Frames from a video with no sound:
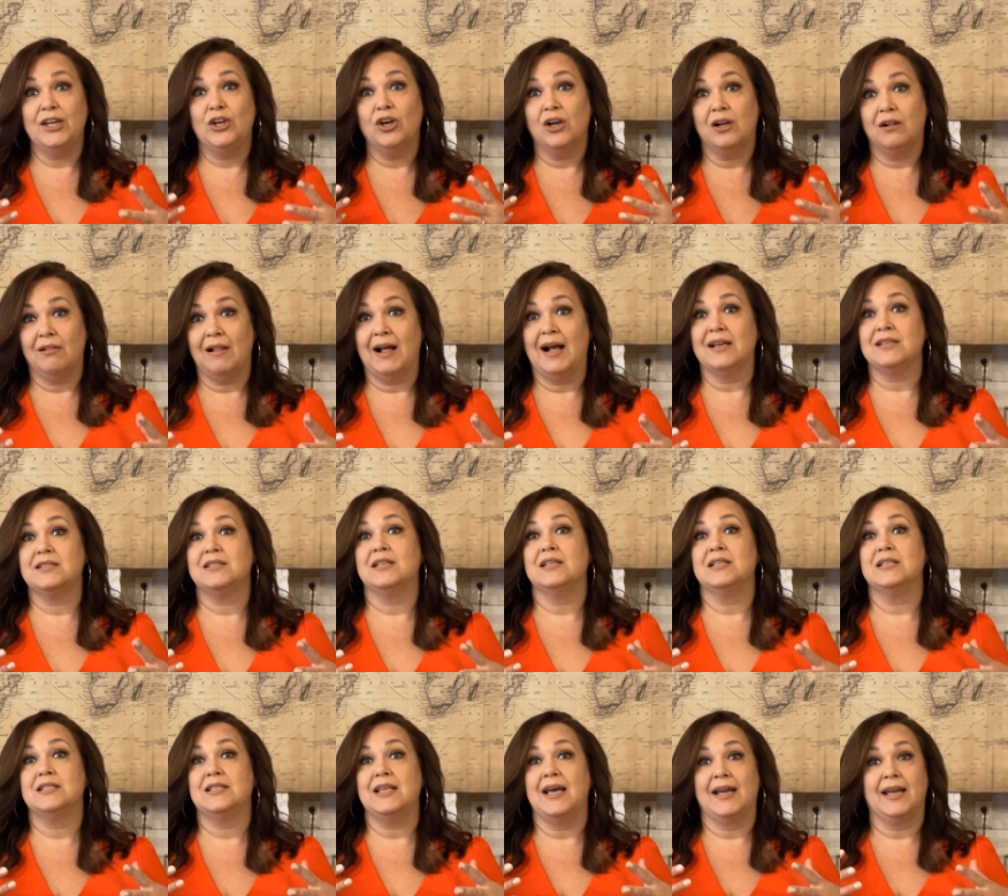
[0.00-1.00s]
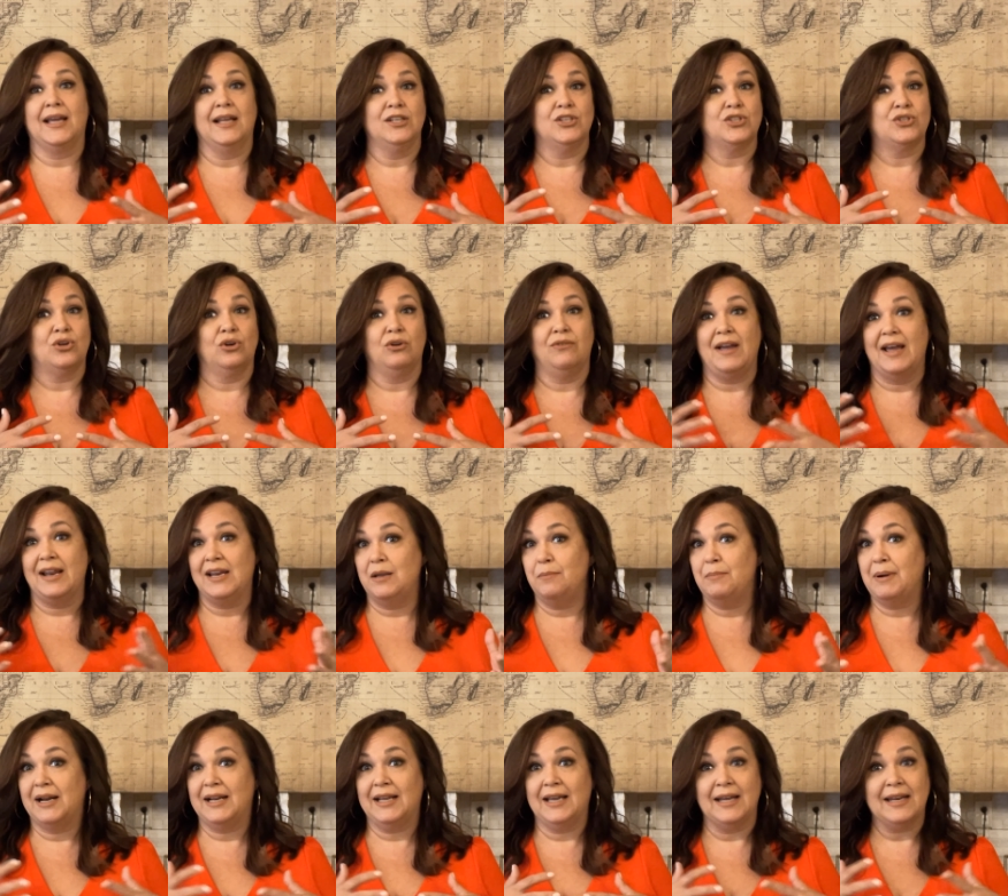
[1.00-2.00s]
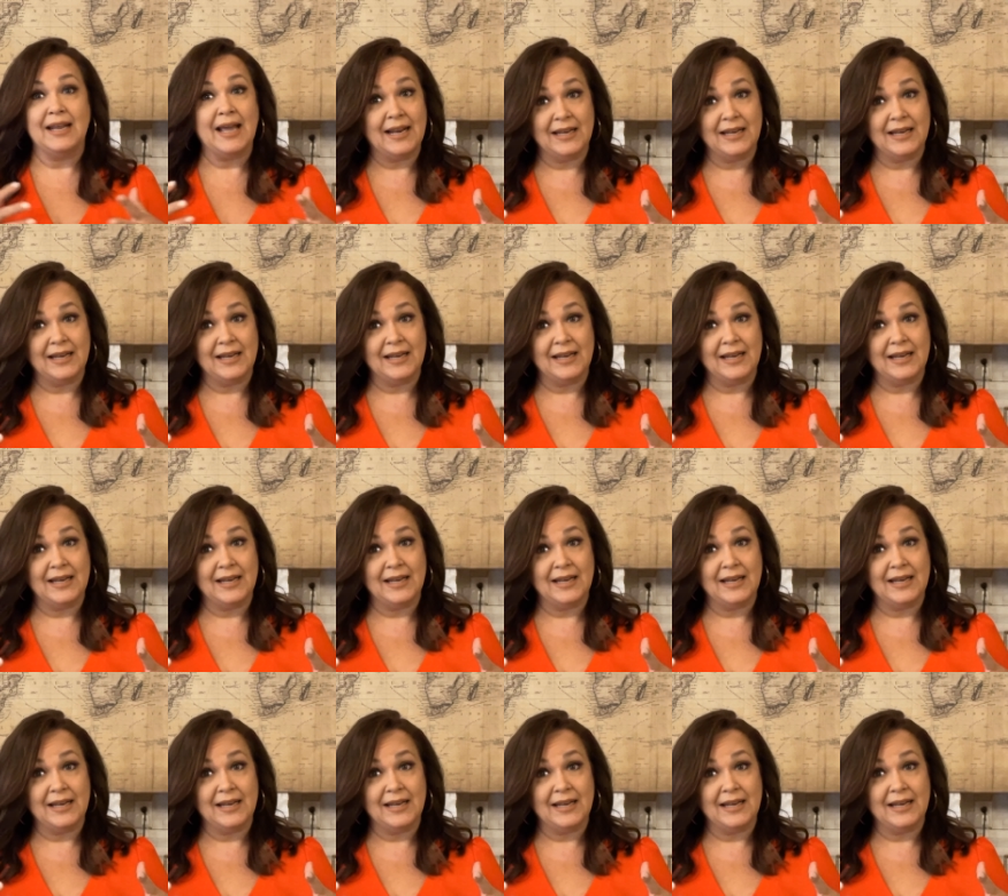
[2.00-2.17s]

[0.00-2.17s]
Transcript: good glasses that can serve anybody at